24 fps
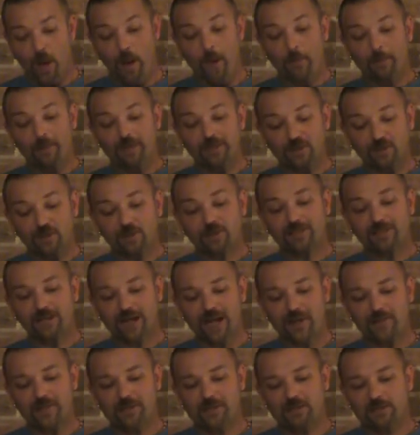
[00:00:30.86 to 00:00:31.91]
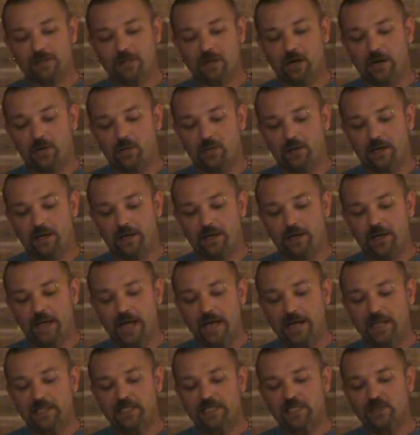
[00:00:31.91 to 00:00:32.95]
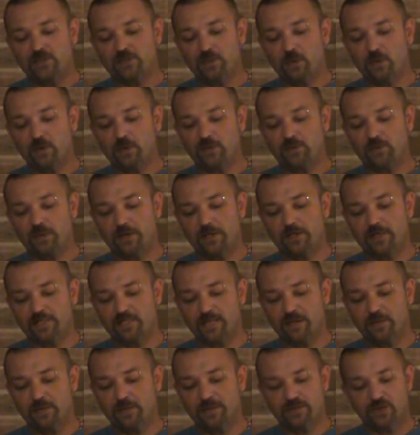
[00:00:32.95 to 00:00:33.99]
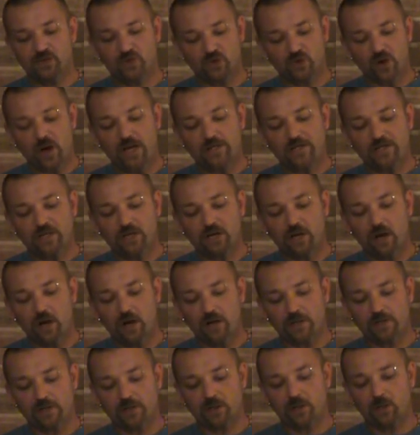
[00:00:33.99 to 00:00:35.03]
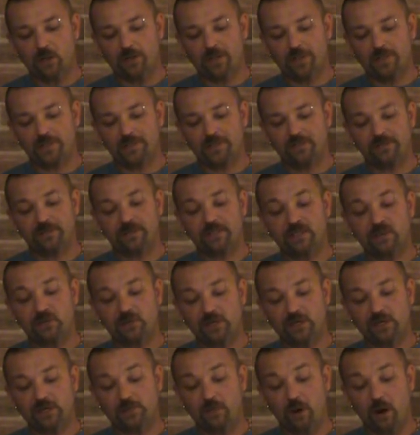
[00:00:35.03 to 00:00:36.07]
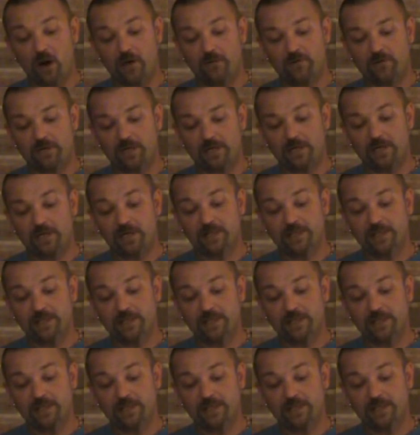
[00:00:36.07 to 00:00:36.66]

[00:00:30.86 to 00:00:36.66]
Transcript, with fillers: My short time in Lilongwe had exposed me to some of the tragic consequences of extreme poverty,